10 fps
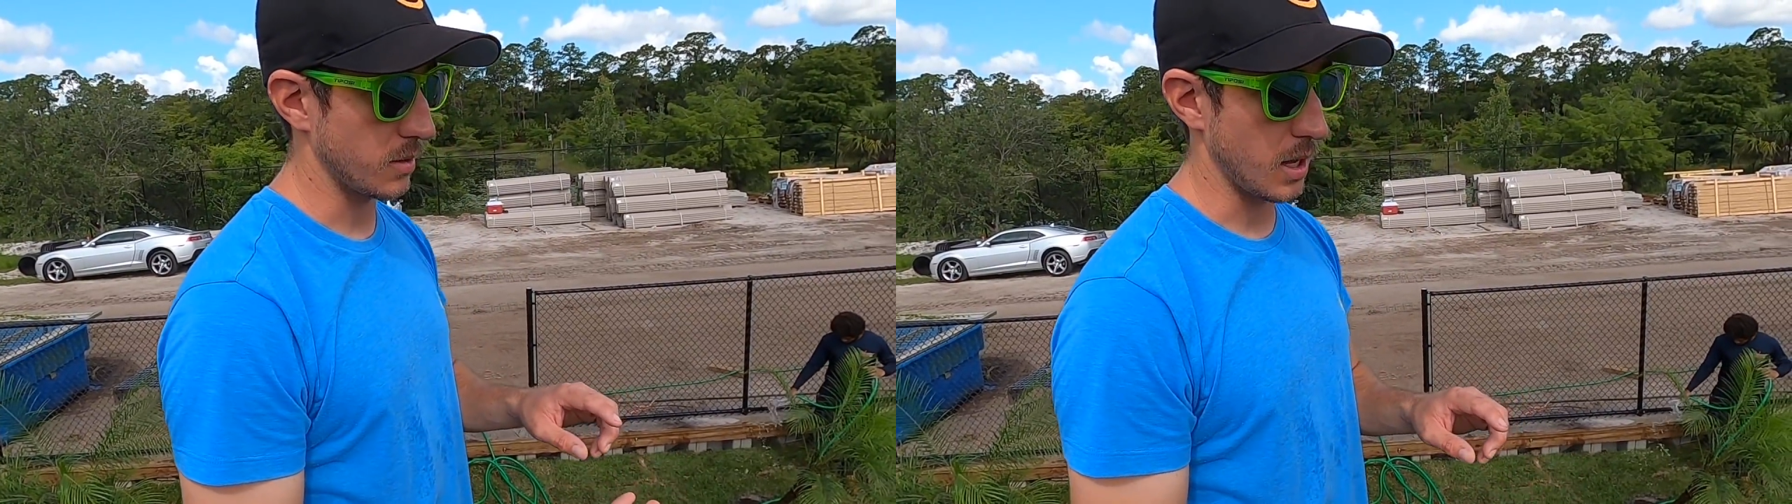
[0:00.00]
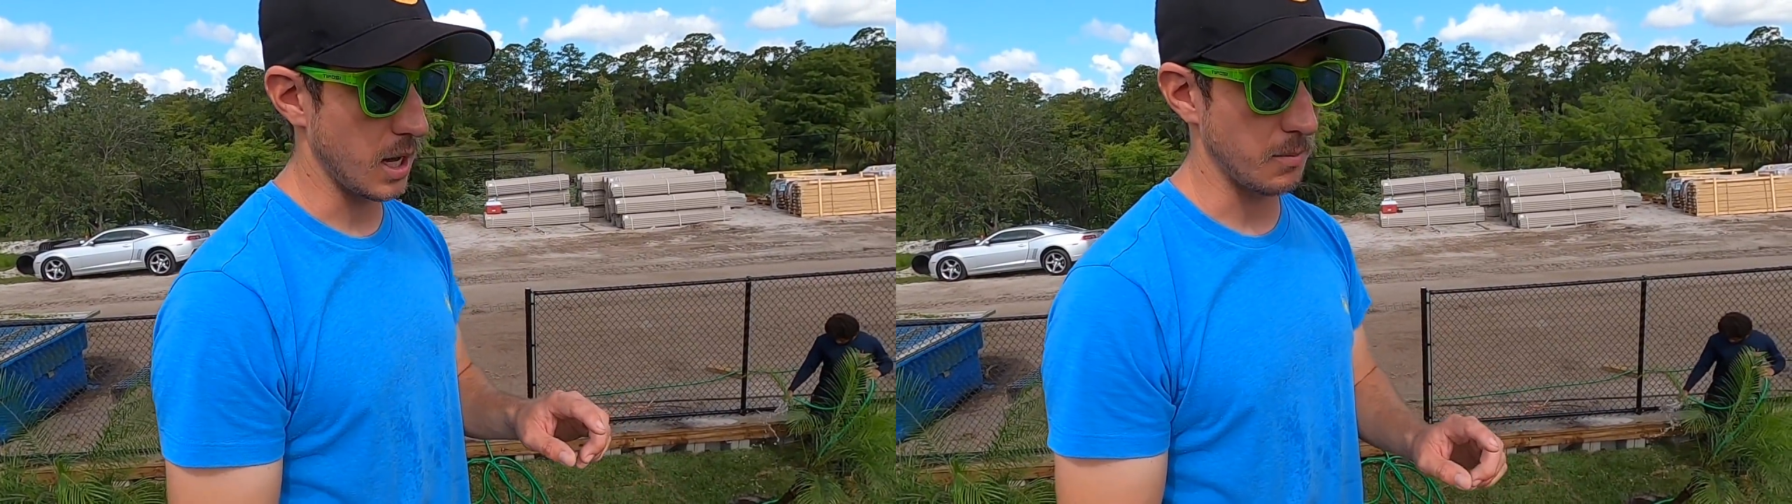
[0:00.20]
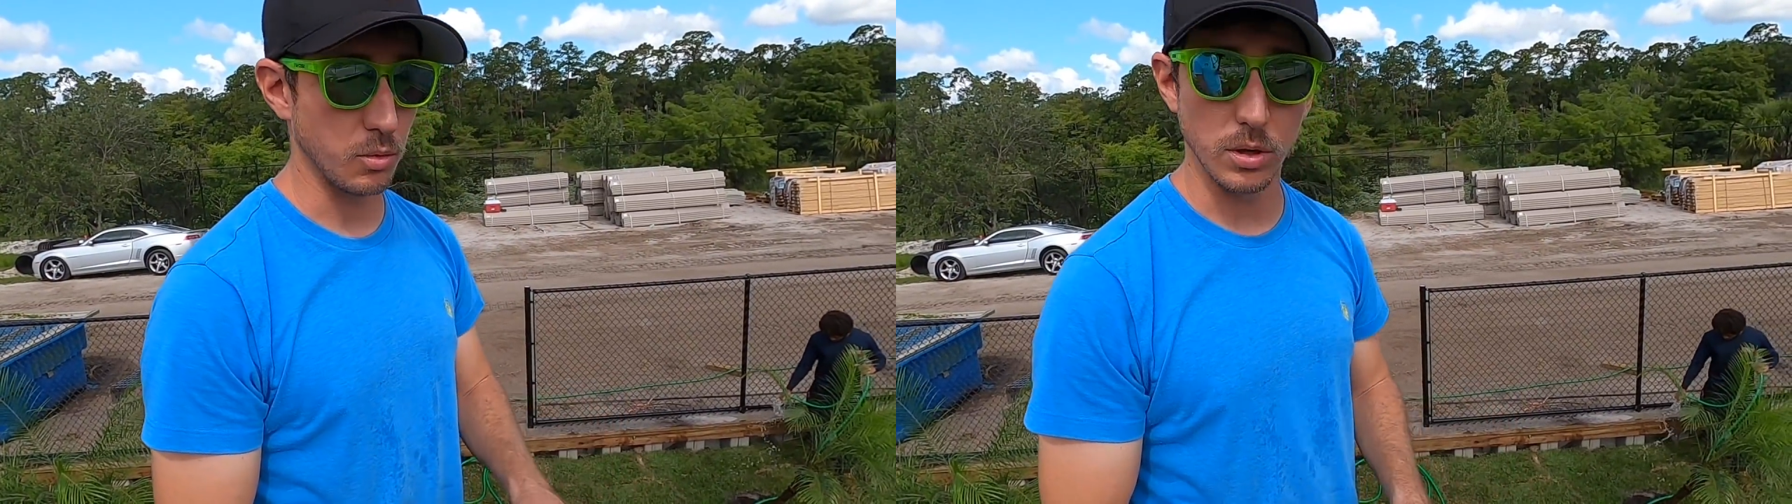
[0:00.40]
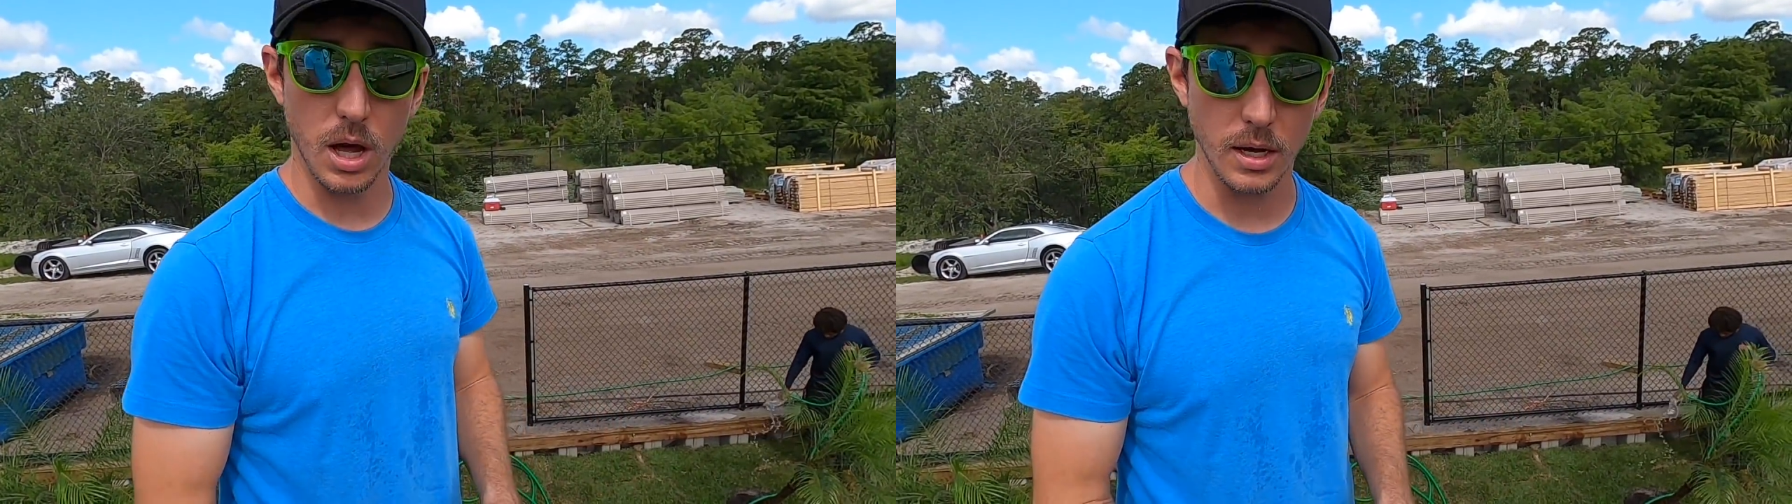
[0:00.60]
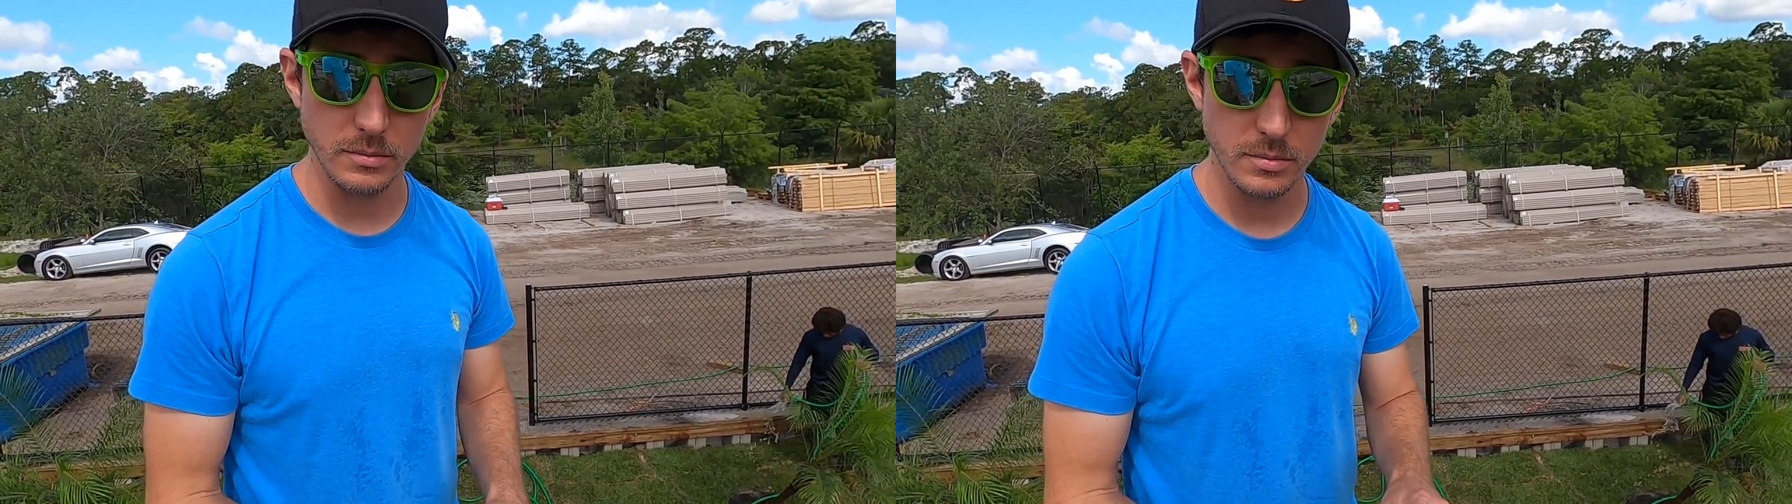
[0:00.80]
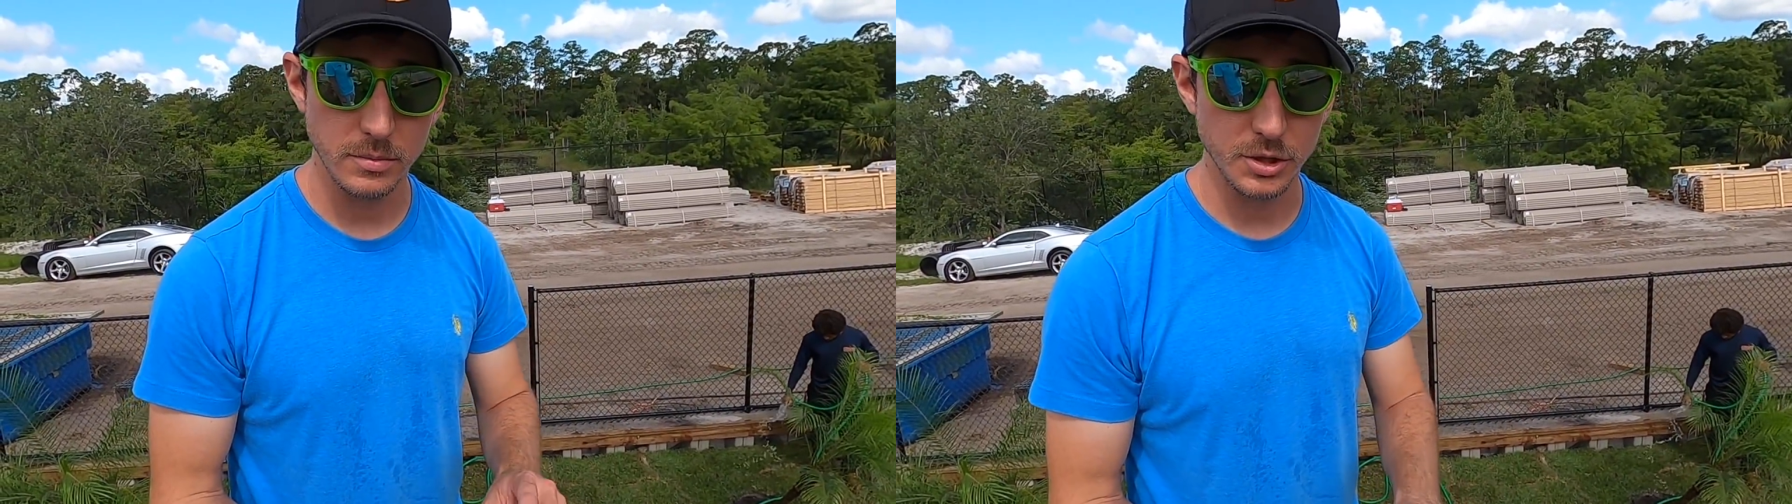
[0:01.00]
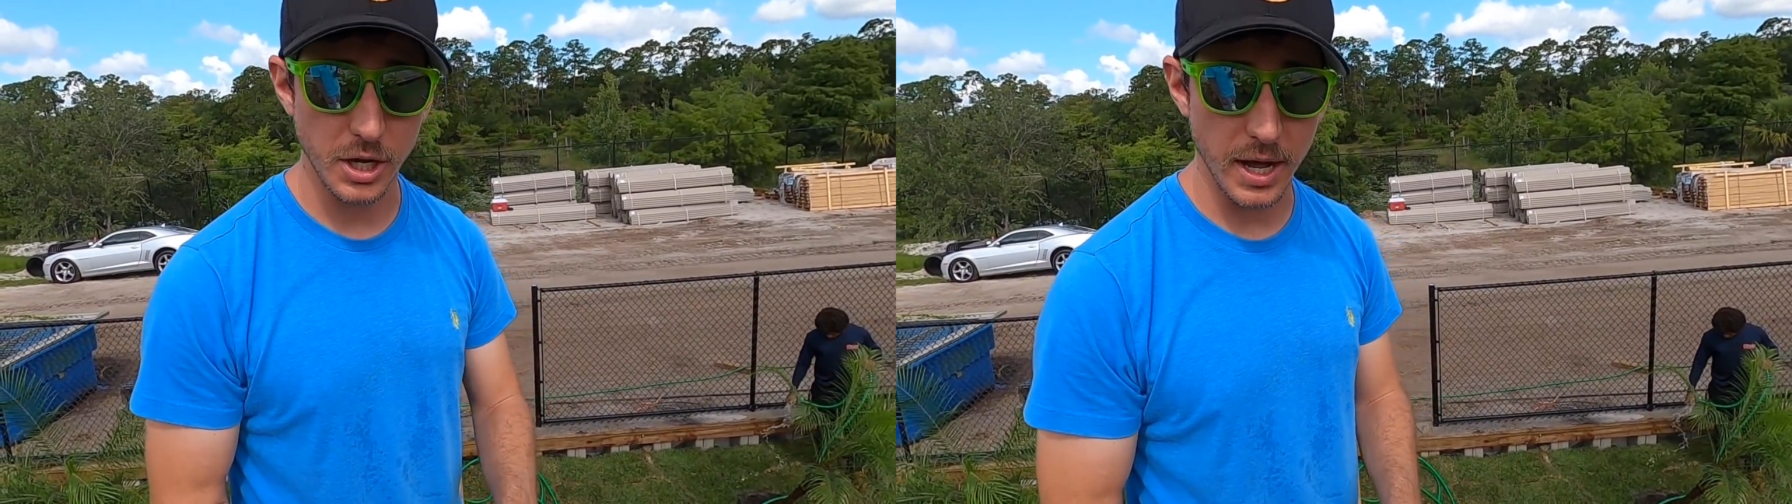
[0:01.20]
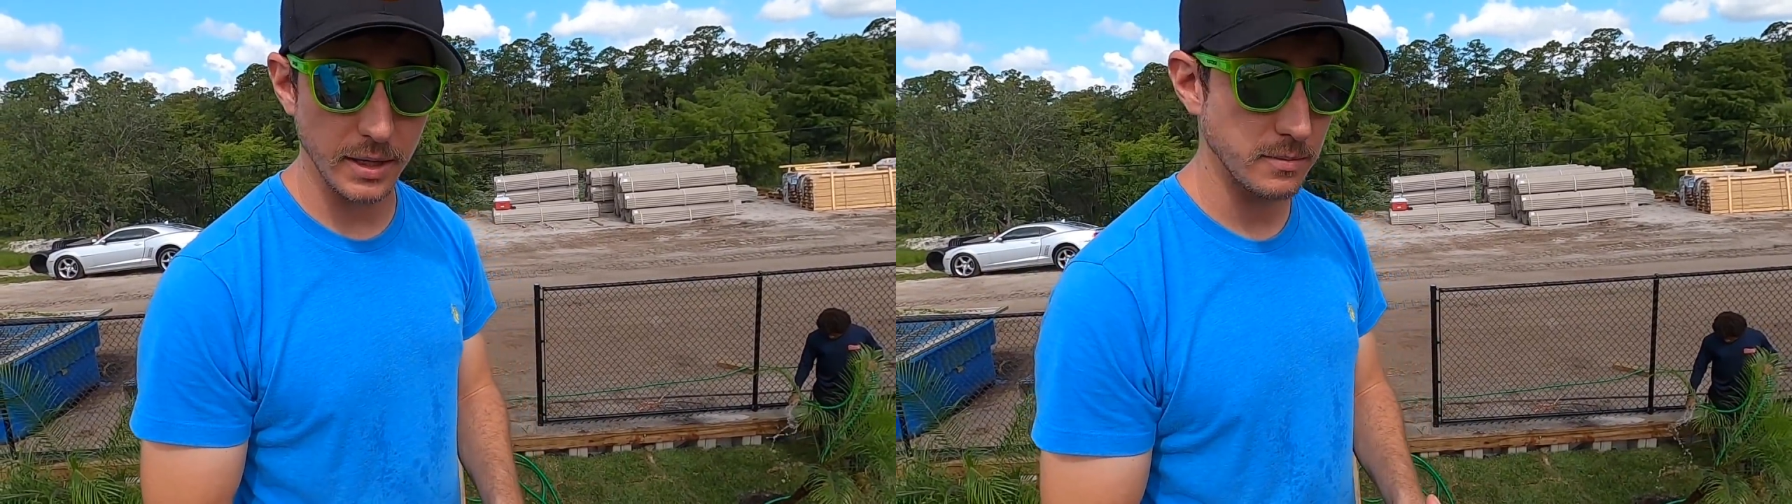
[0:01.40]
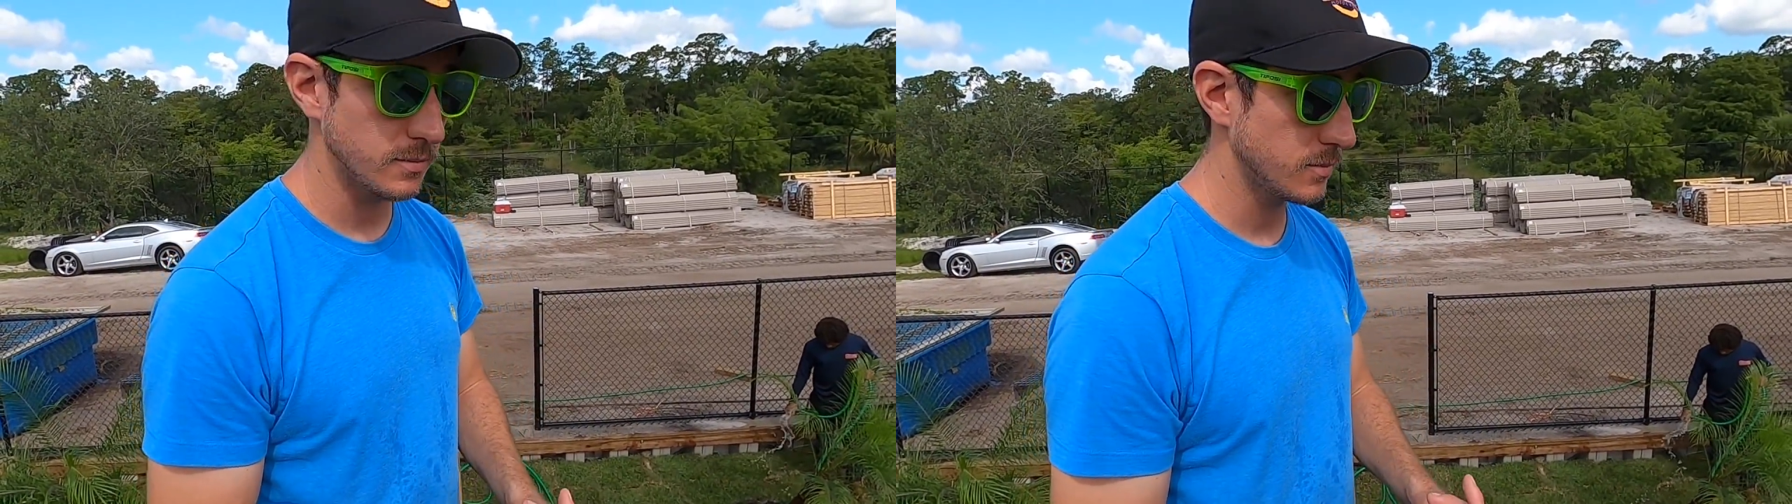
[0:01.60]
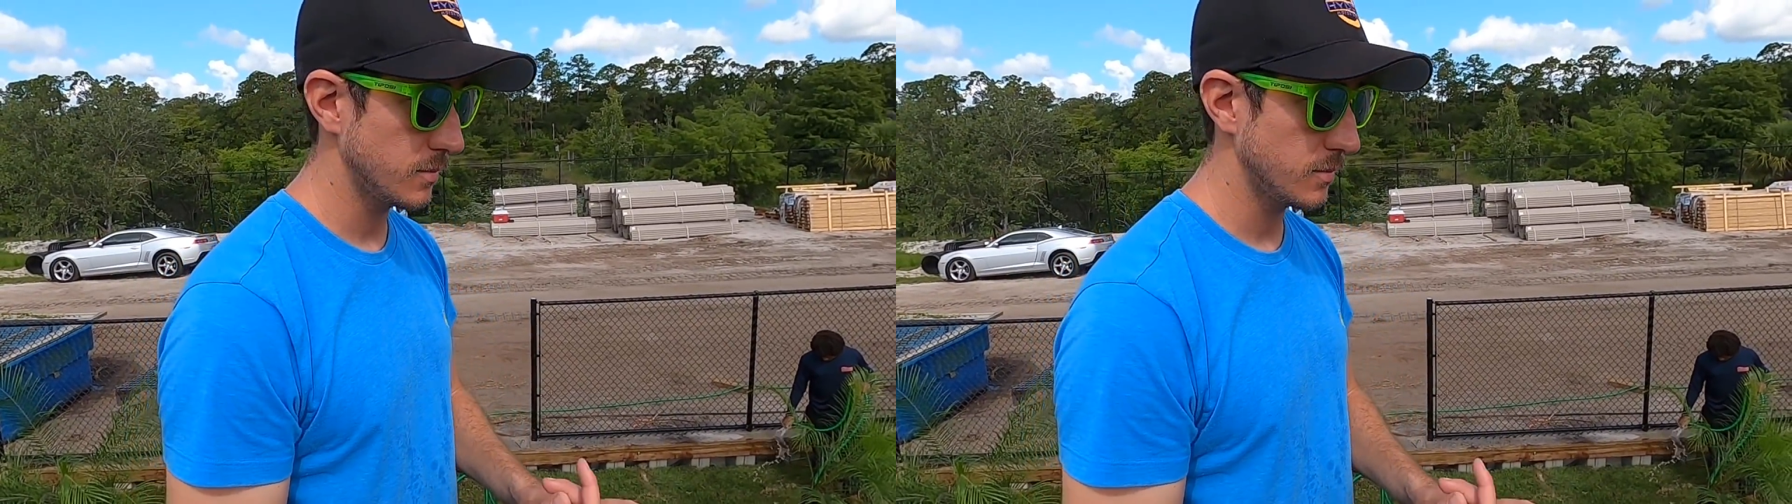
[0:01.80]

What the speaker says: Mulan, Chang,